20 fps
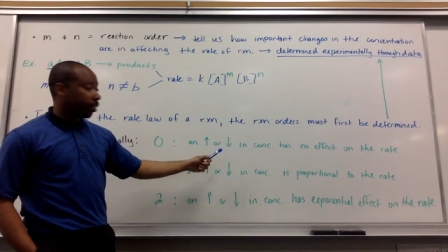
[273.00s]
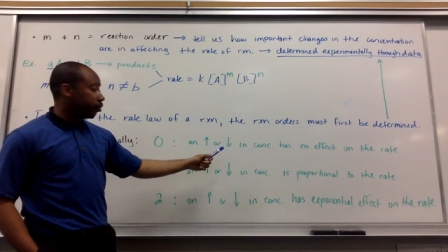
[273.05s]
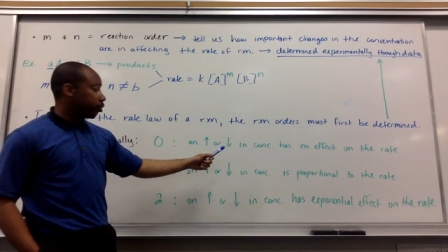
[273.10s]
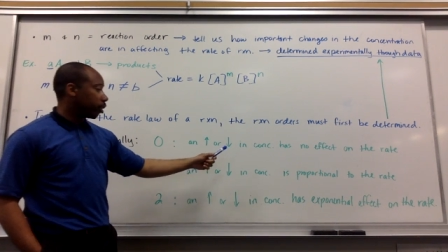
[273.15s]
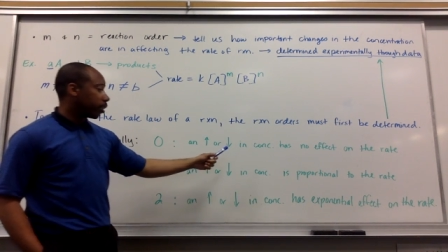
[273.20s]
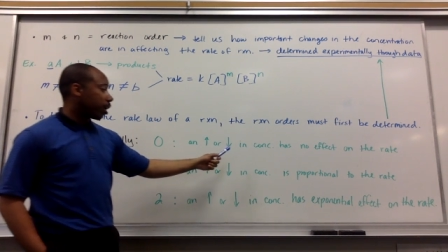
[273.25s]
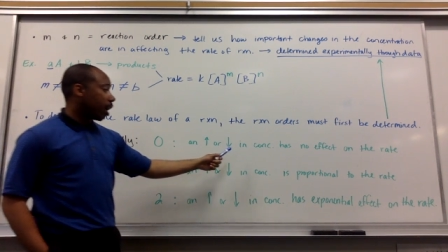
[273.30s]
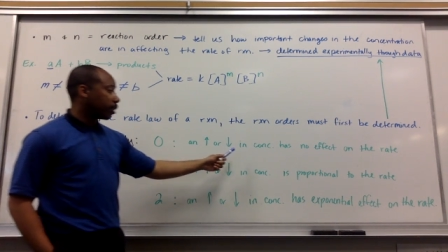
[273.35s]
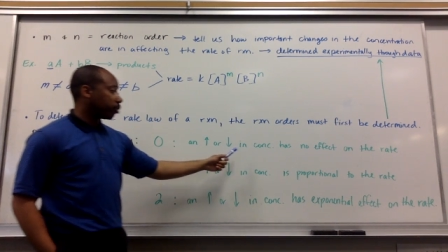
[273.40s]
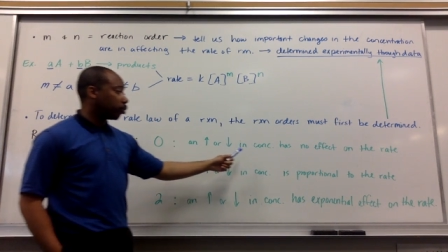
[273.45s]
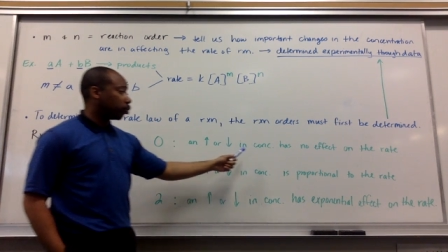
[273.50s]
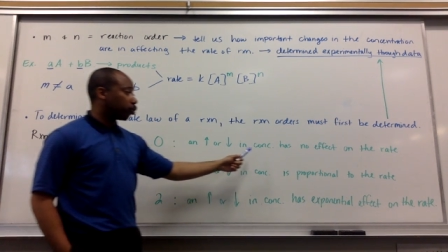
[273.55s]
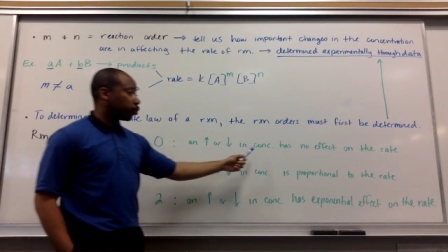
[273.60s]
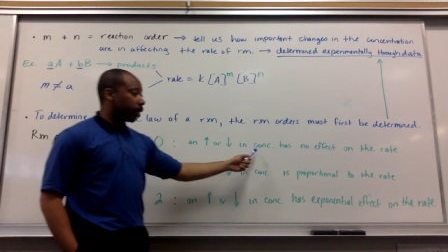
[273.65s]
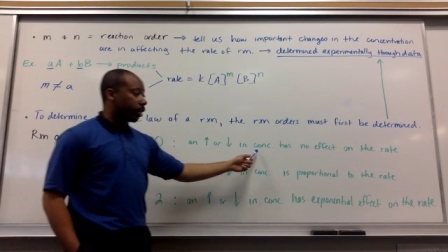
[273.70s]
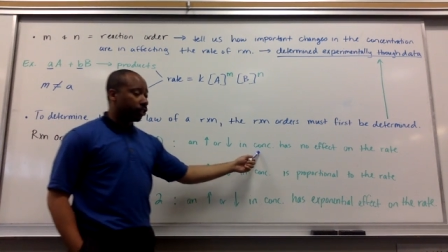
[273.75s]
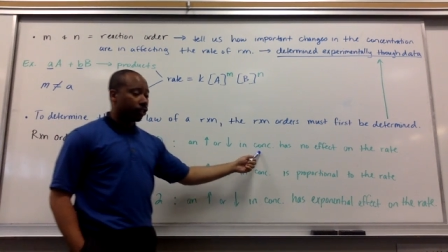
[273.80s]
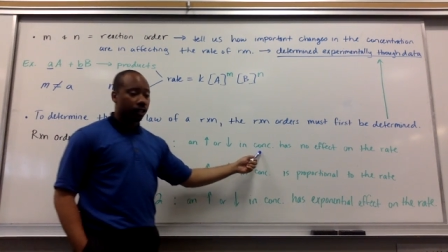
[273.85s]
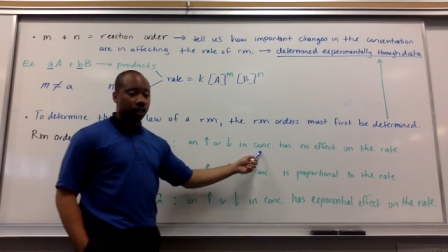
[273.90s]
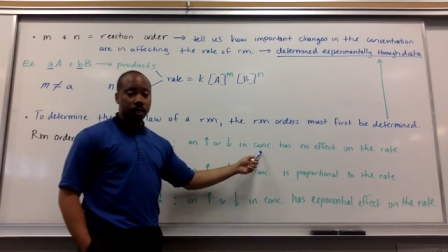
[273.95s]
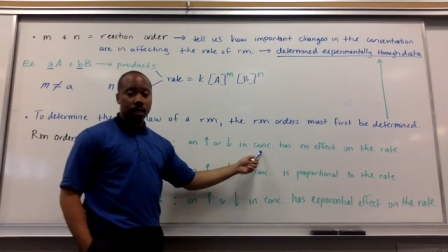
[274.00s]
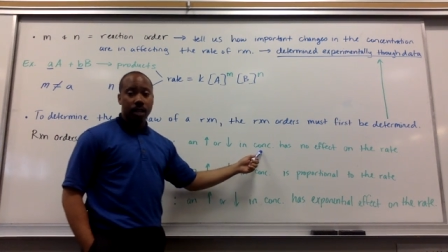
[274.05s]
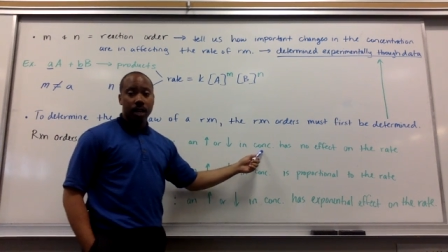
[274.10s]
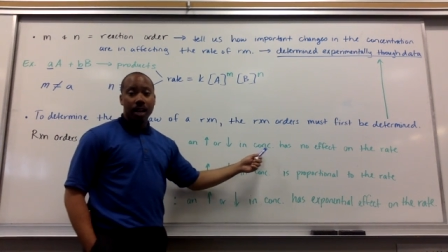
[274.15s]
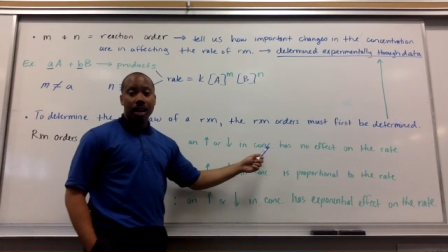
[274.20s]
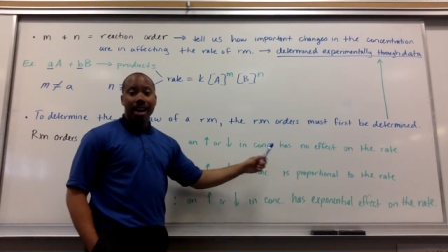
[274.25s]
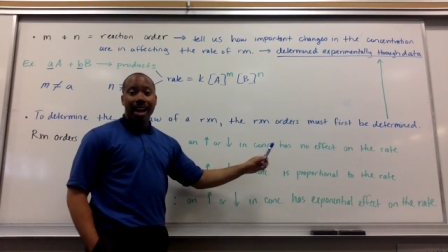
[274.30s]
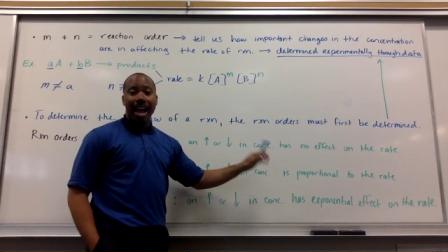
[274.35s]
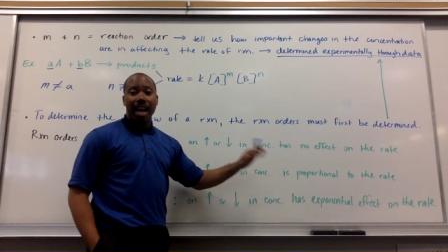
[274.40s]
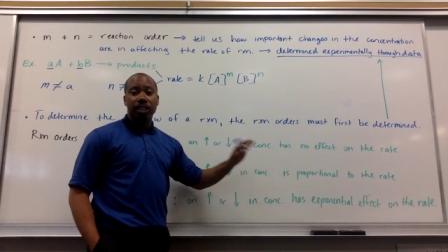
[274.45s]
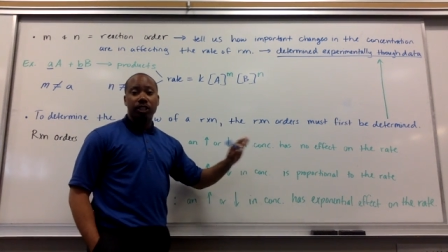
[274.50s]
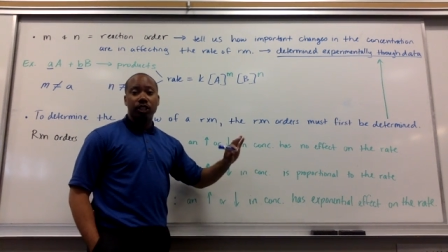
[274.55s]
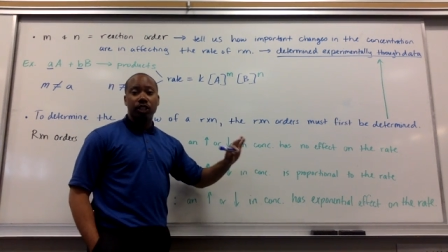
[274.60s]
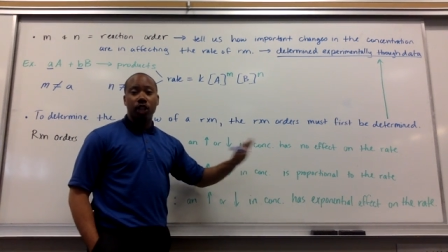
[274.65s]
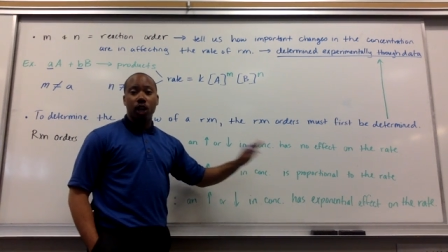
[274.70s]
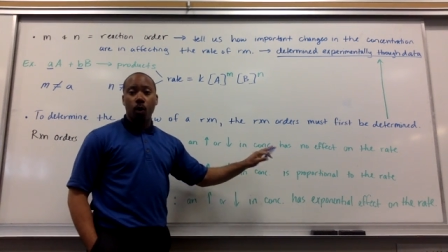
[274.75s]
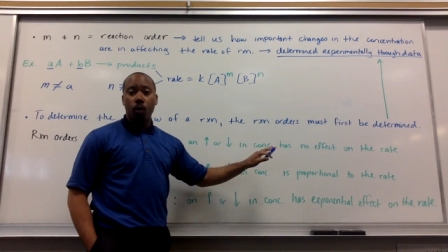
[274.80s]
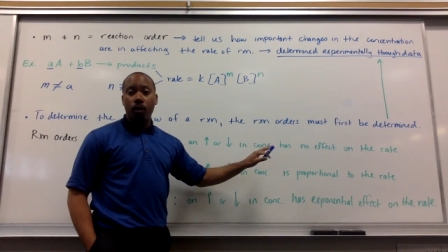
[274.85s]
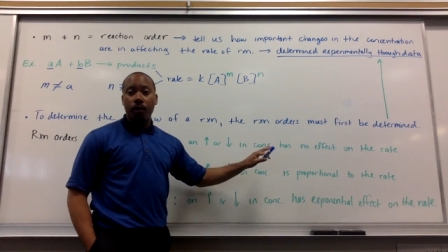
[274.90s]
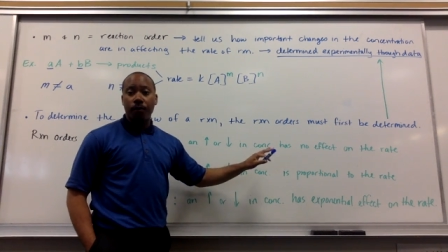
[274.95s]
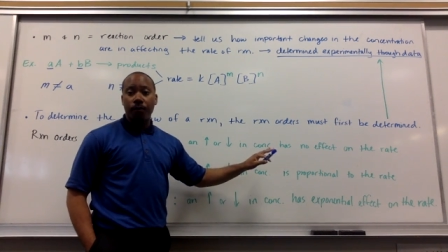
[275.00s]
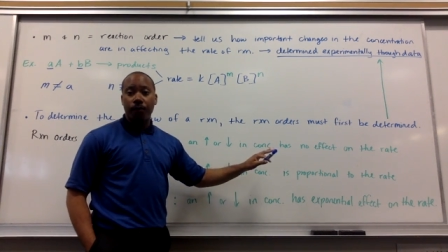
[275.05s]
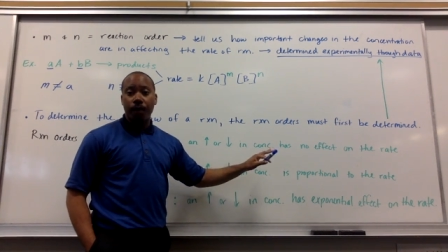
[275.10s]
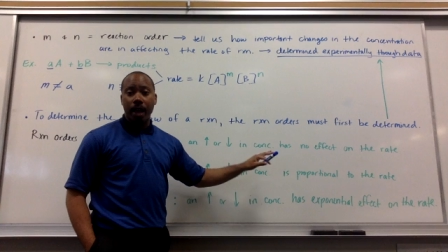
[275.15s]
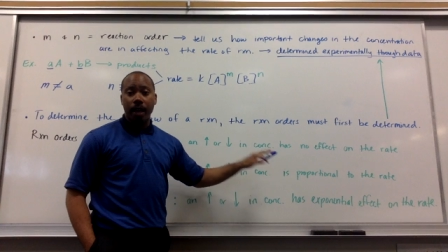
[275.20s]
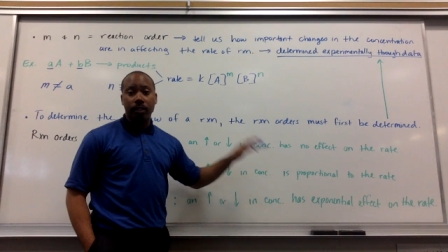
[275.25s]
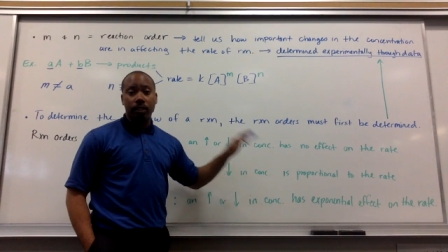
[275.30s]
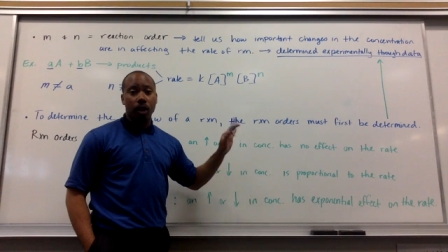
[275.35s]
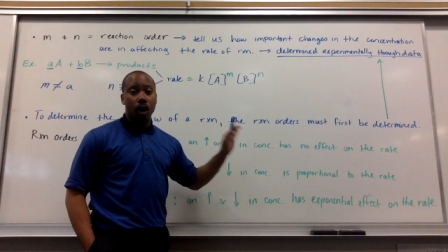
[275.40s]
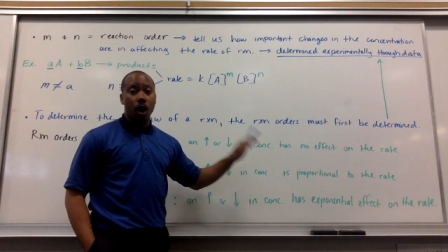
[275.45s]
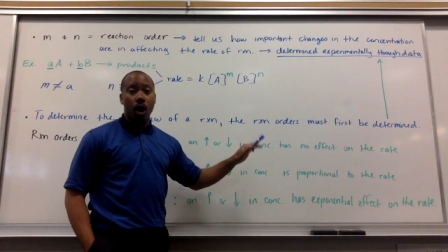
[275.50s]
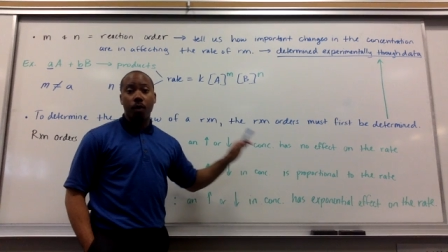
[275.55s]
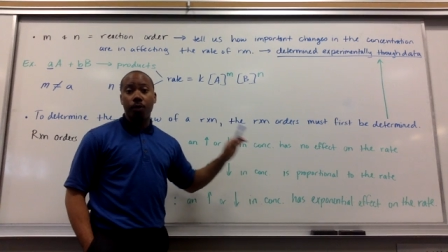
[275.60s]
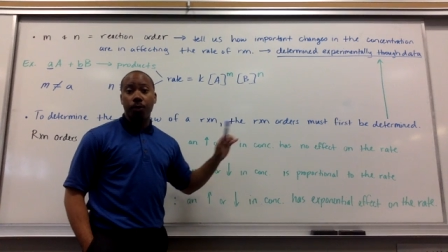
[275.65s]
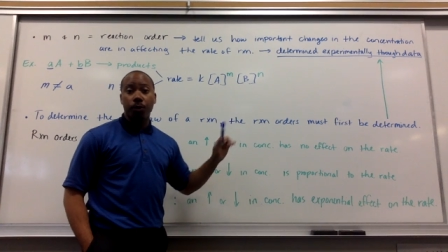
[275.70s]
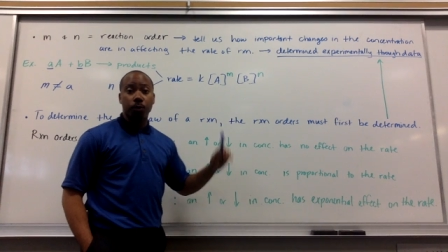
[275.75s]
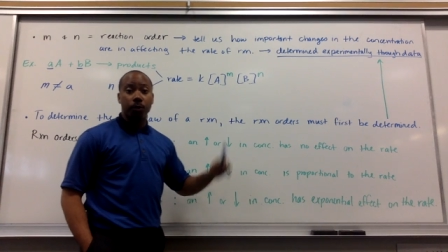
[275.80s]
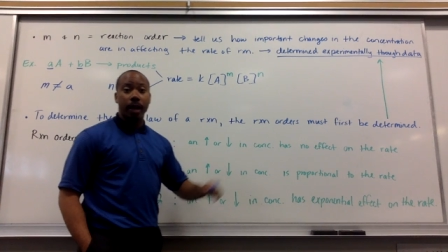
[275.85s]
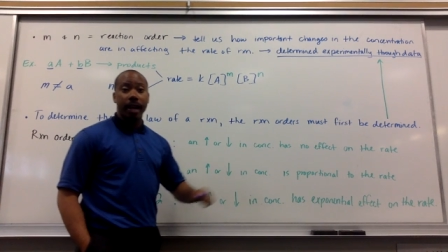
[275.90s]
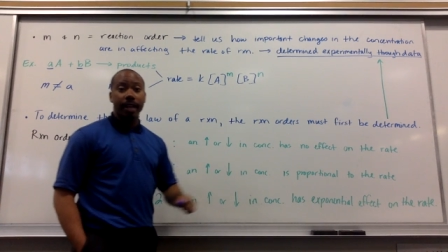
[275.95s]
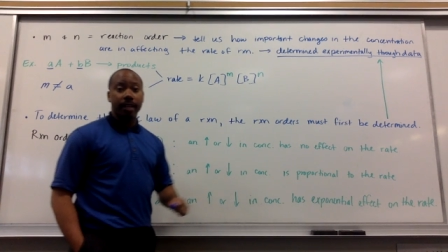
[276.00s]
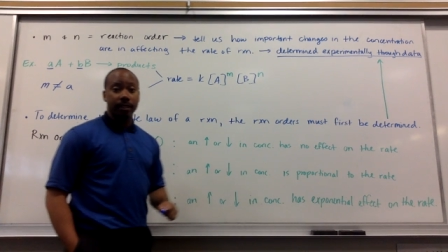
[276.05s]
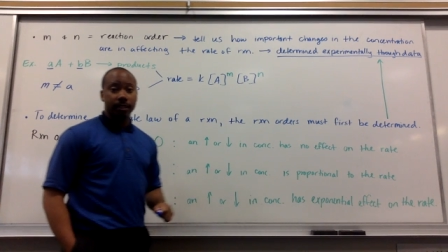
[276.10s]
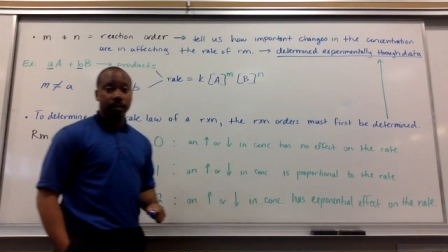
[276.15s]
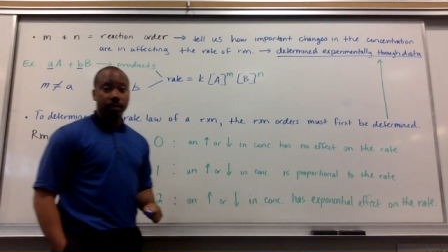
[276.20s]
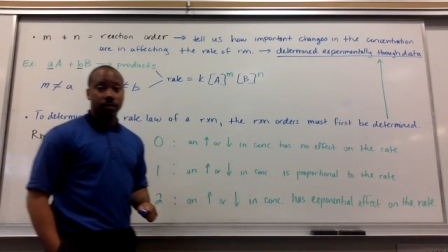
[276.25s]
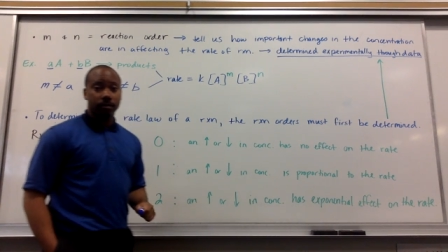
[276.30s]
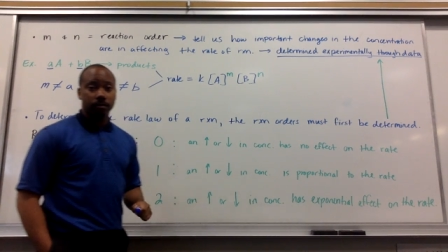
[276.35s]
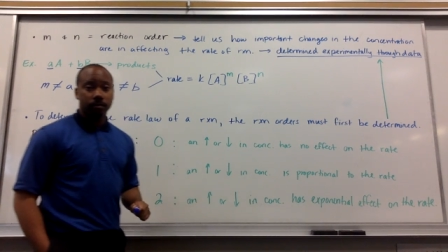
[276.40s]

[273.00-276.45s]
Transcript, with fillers: in your concentration has no effect on the rate.